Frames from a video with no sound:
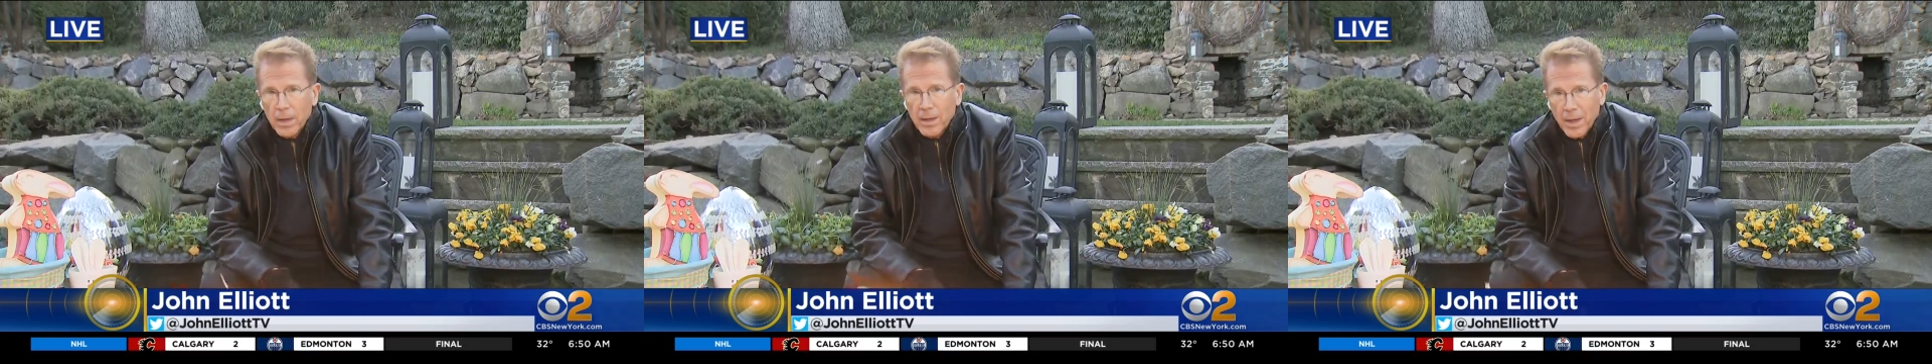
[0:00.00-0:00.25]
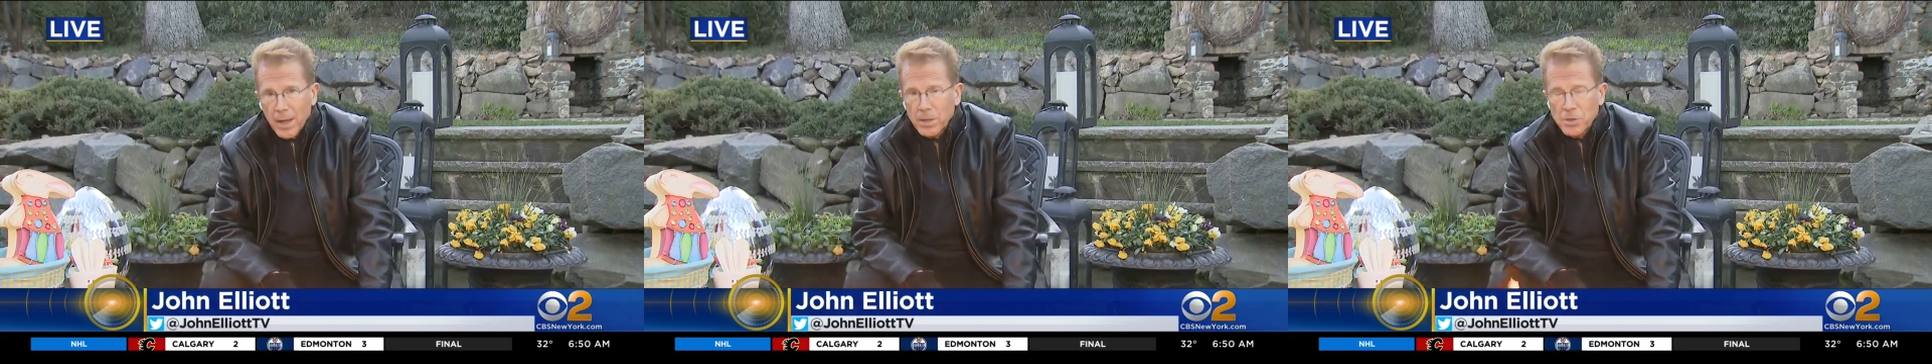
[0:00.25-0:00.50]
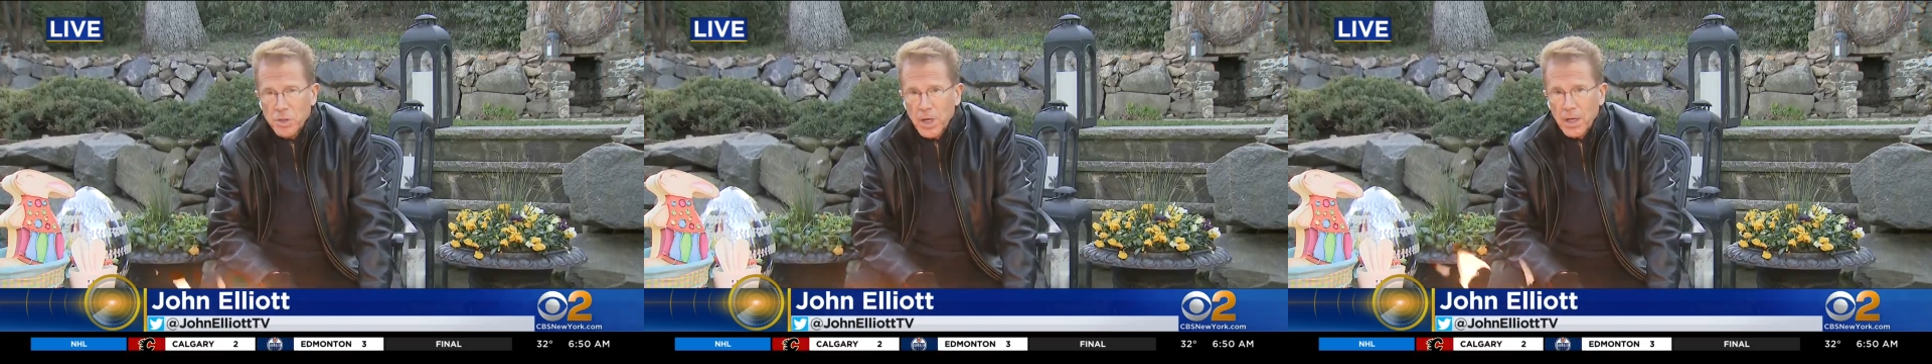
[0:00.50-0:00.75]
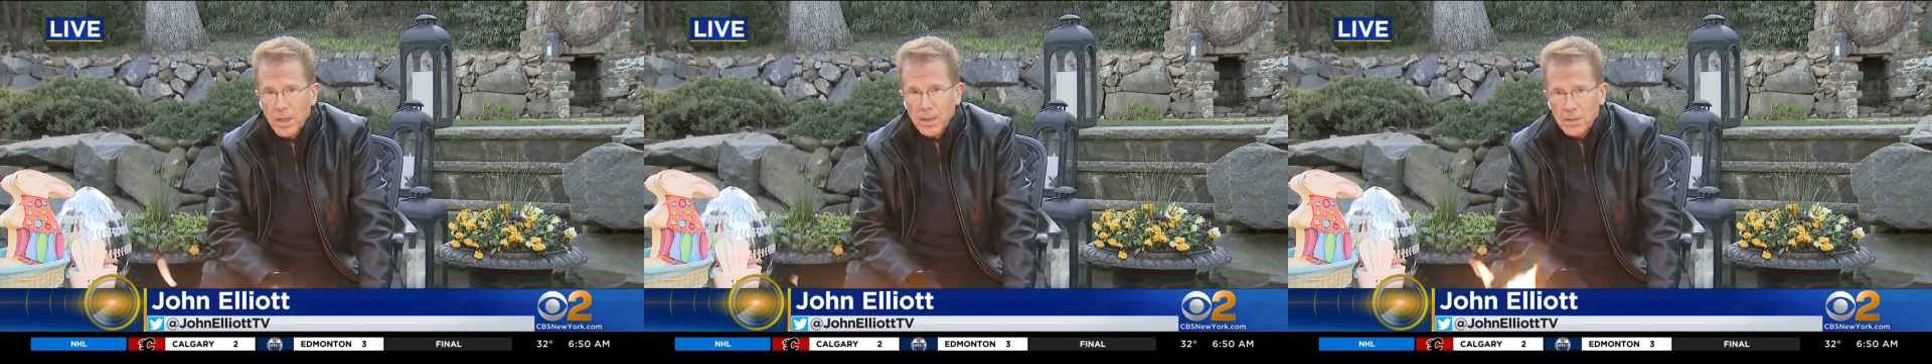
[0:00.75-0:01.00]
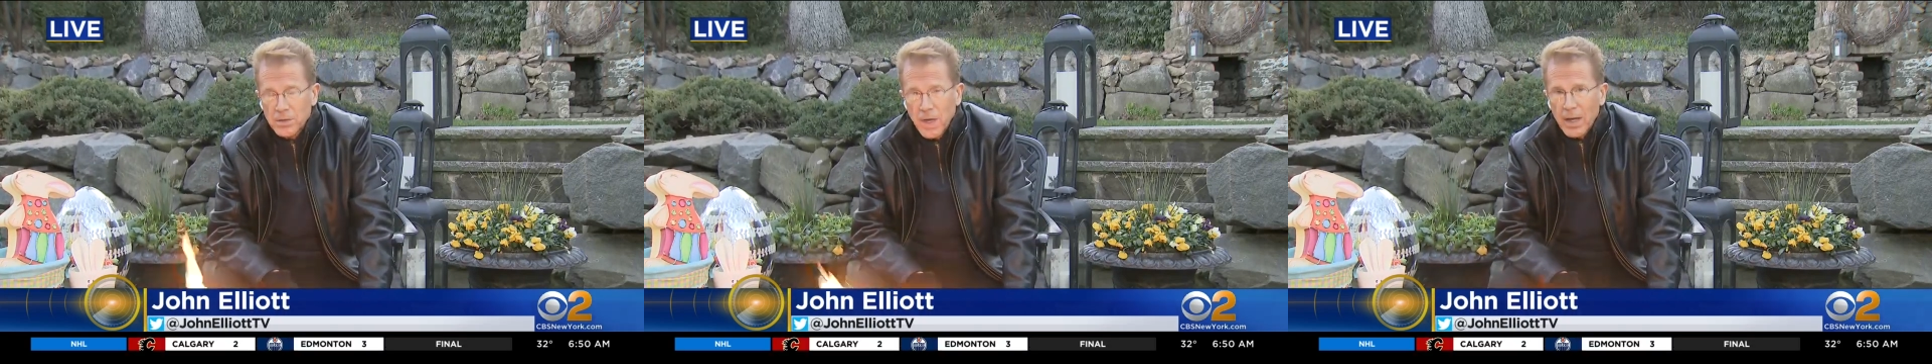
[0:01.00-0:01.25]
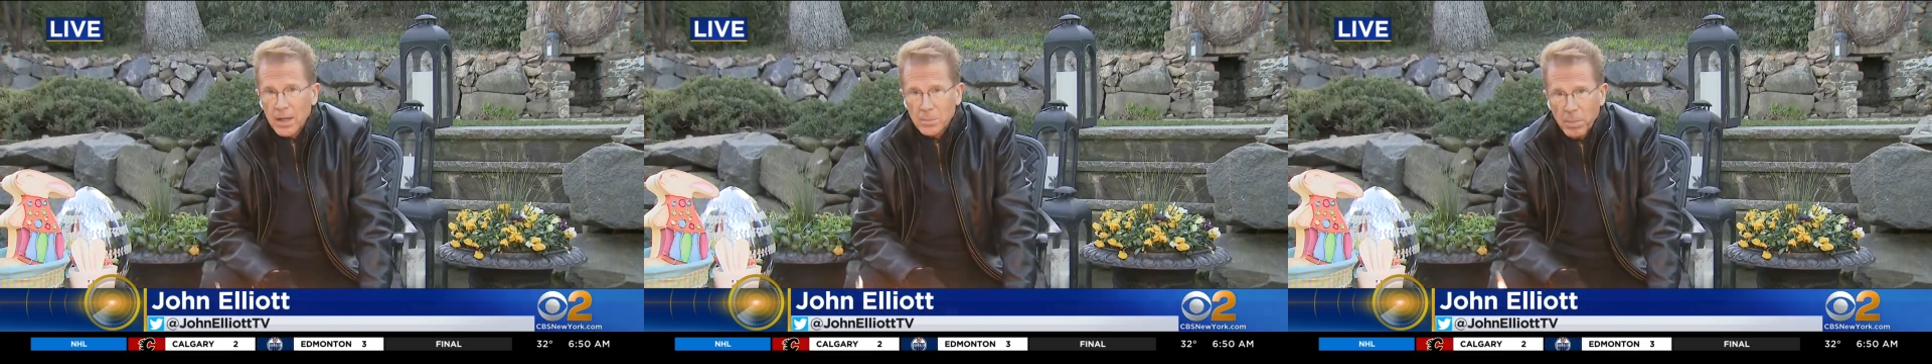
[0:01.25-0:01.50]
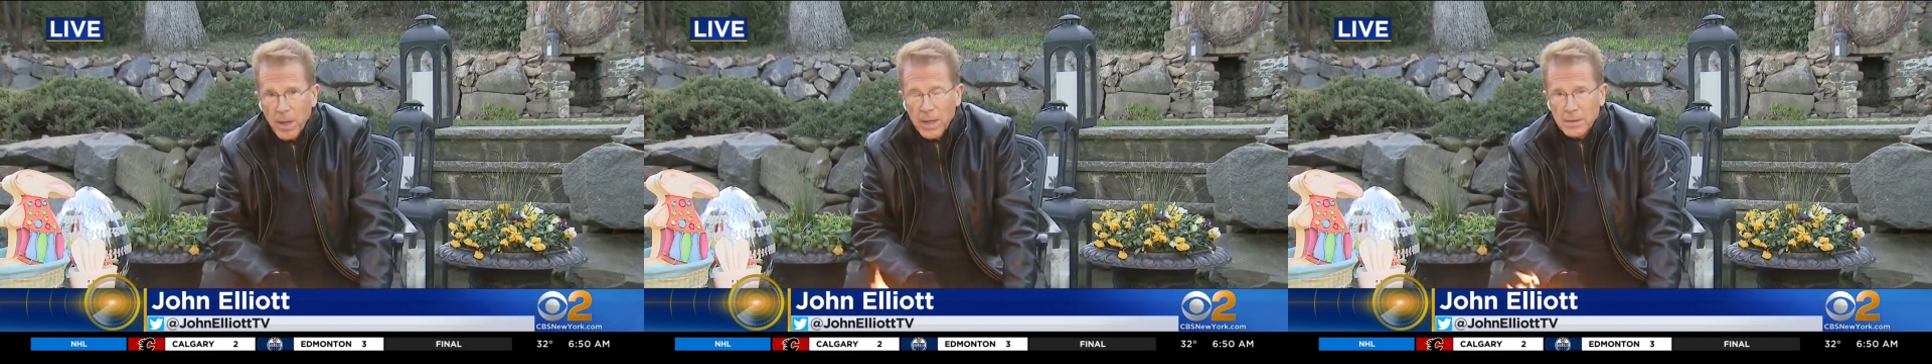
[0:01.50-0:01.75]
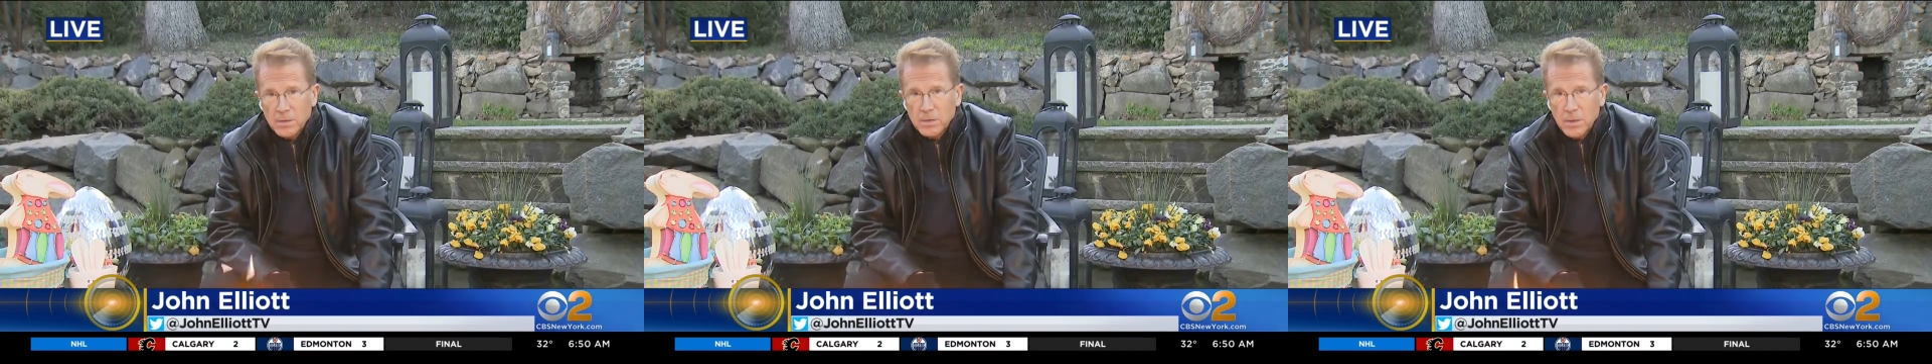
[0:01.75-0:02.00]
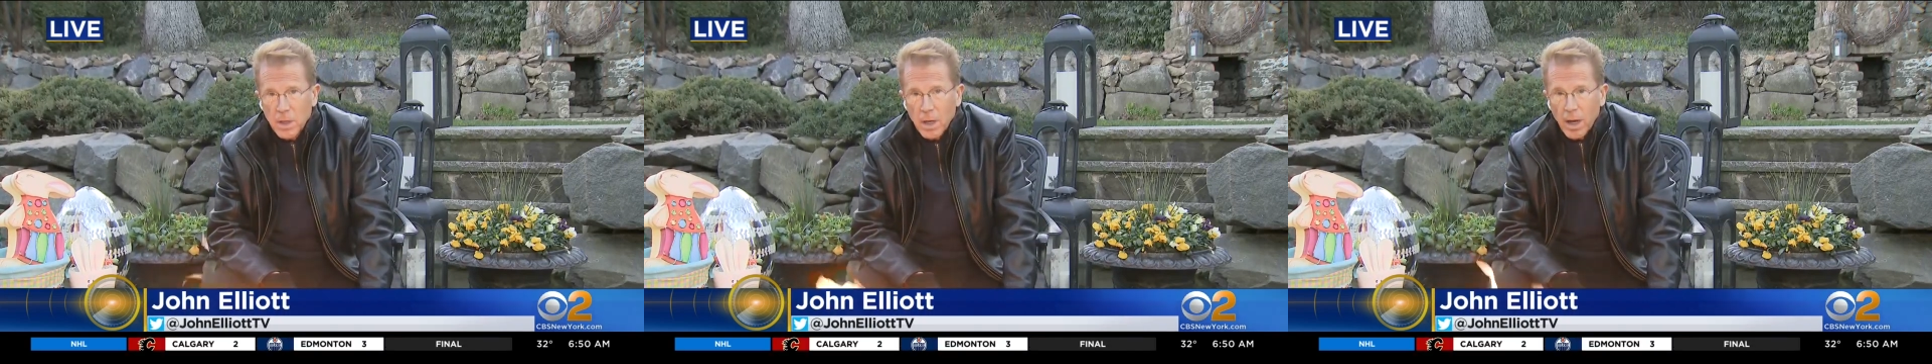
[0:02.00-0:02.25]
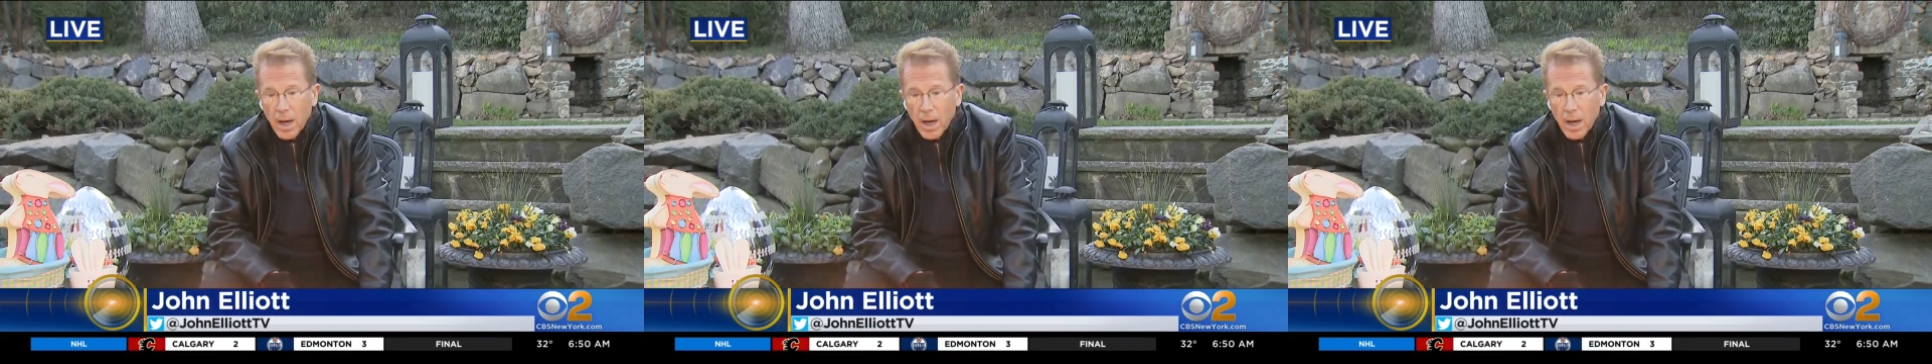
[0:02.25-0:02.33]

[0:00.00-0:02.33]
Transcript: at NJ Exotic Pets,